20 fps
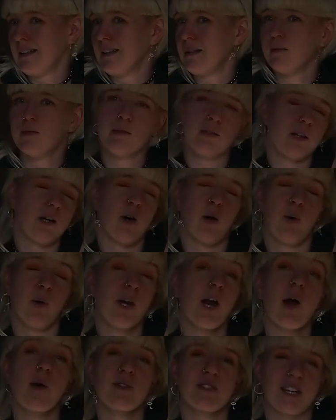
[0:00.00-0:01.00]
Oh, when
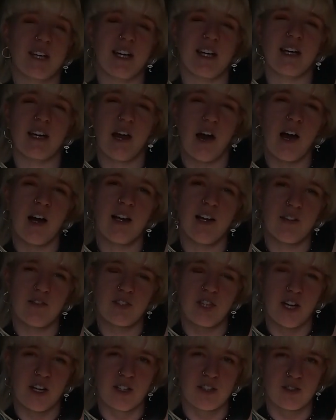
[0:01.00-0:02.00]
I was a kid I loved
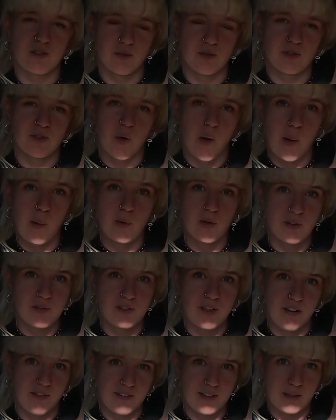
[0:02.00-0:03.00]
dinosaurs, so I would have
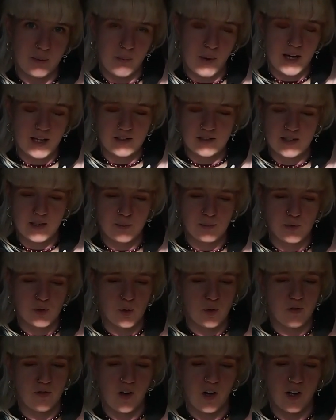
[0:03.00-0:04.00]
definitely made some
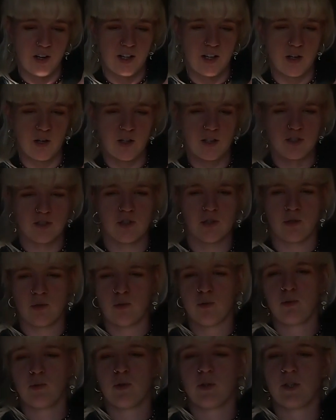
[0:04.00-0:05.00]
sort of
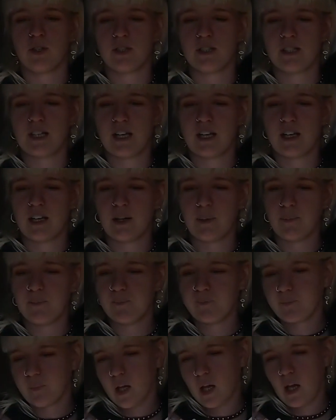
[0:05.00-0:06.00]
archaeological dig.
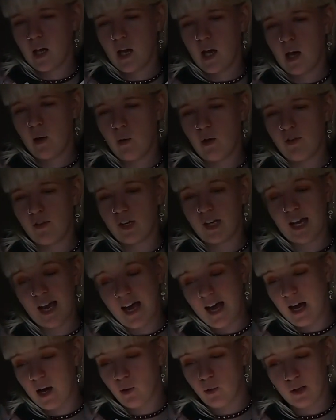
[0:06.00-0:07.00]
However,
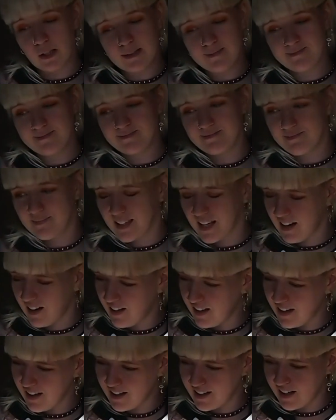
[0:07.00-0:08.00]
now I
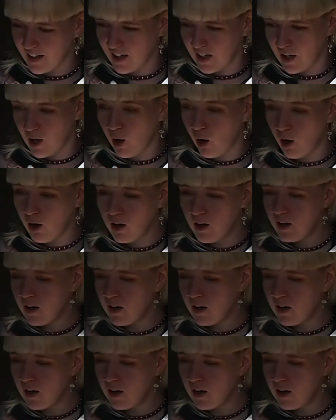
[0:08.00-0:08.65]
like a lot.